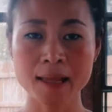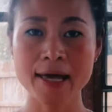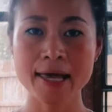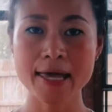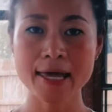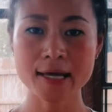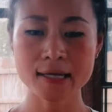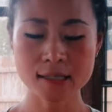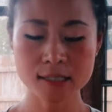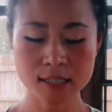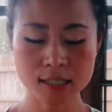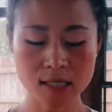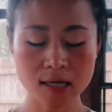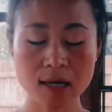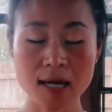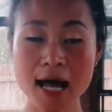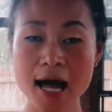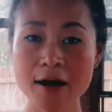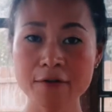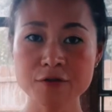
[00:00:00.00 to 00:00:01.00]
and
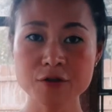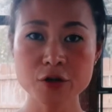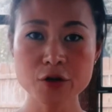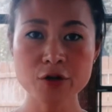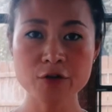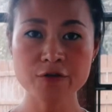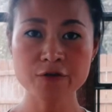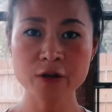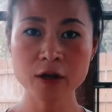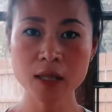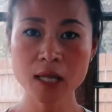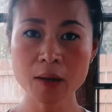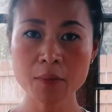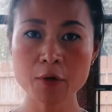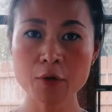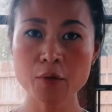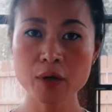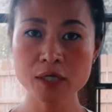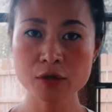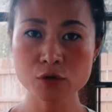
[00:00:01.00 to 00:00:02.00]
after you fill up
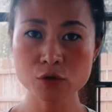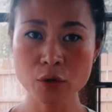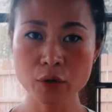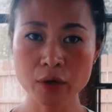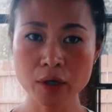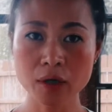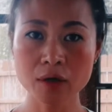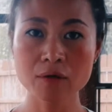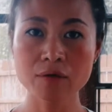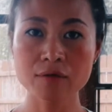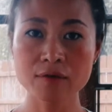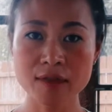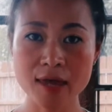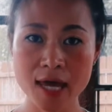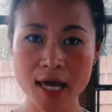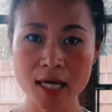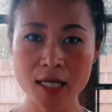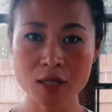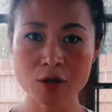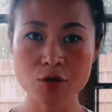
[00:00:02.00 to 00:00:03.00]
with soil,
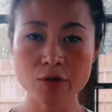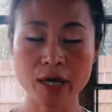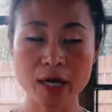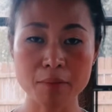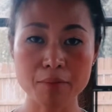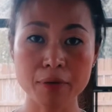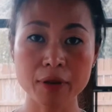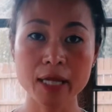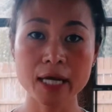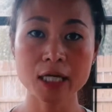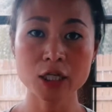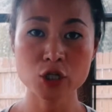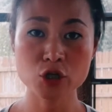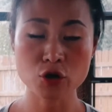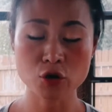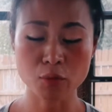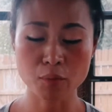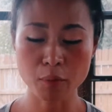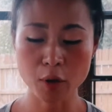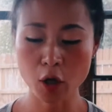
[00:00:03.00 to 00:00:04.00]
then you can plant
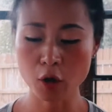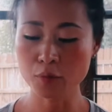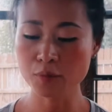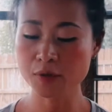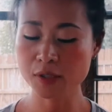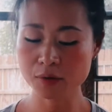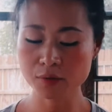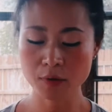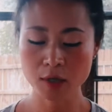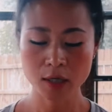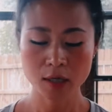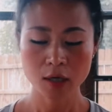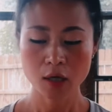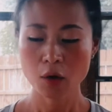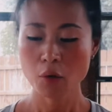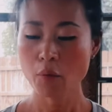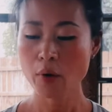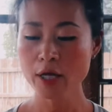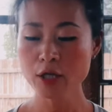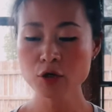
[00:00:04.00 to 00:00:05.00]
your bulbs.
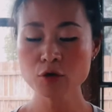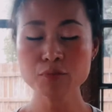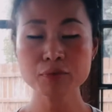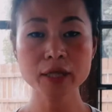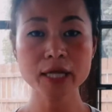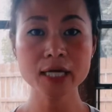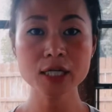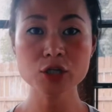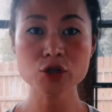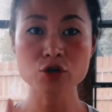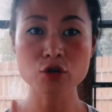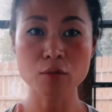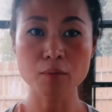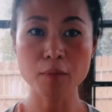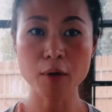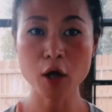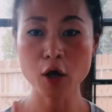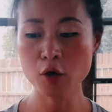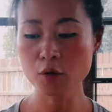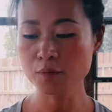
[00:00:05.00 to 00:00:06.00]
When you plant your
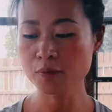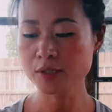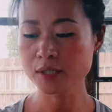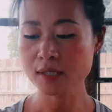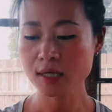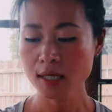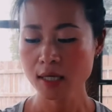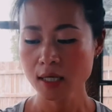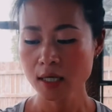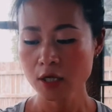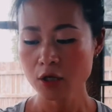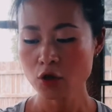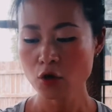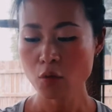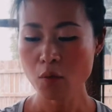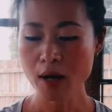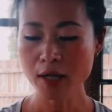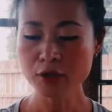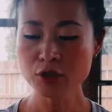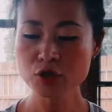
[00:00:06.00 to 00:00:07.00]
bulbs, you
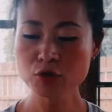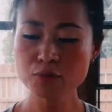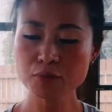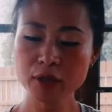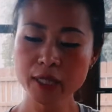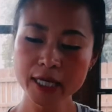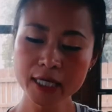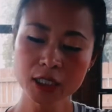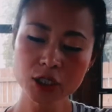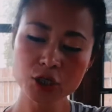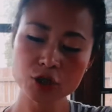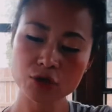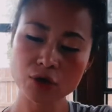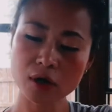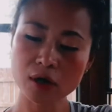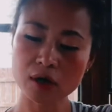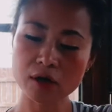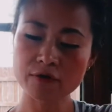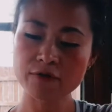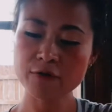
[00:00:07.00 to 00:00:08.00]
want to plant
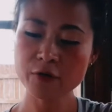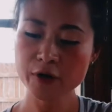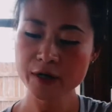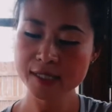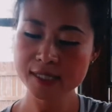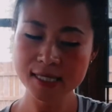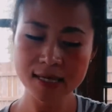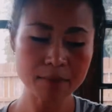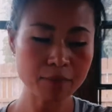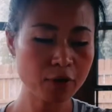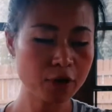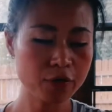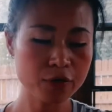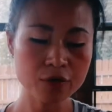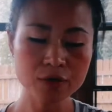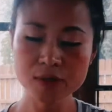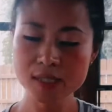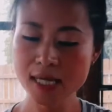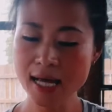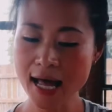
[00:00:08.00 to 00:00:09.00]
your, for example,
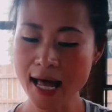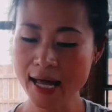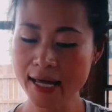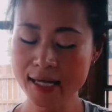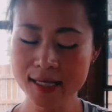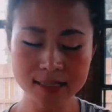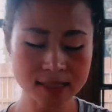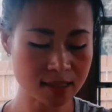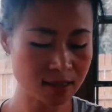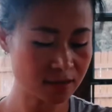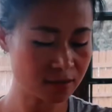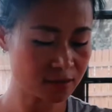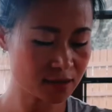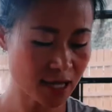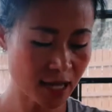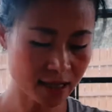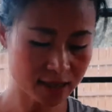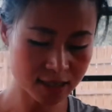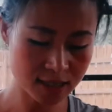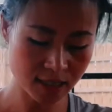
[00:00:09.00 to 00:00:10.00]
using hyacinth
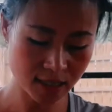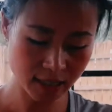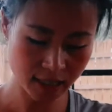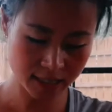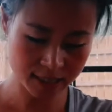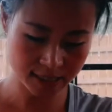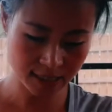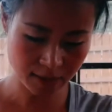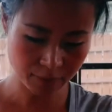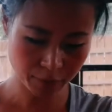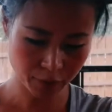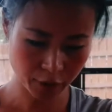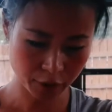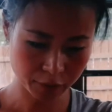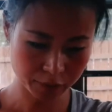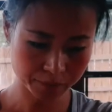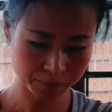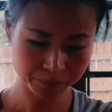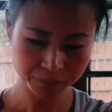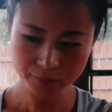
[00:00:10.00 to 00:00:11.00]
as an
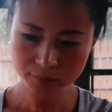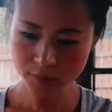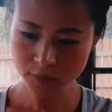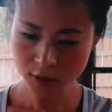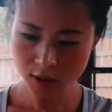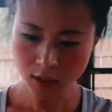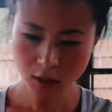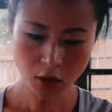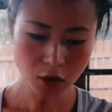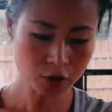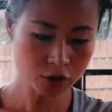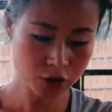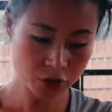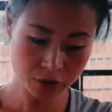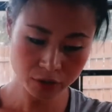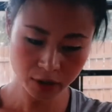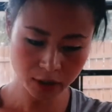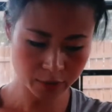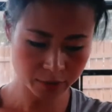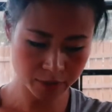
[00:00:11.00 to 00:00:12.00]
example, or
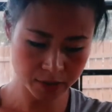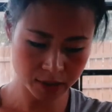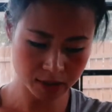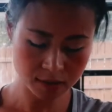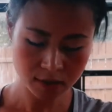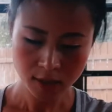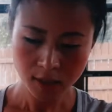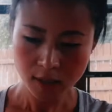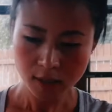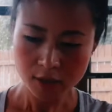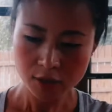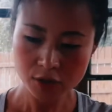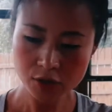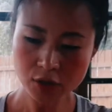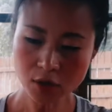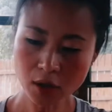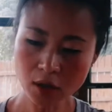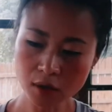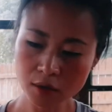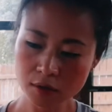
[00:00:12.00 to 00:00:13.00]
tulips.
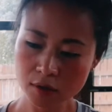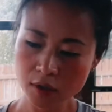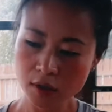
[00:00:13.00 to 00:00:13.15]
So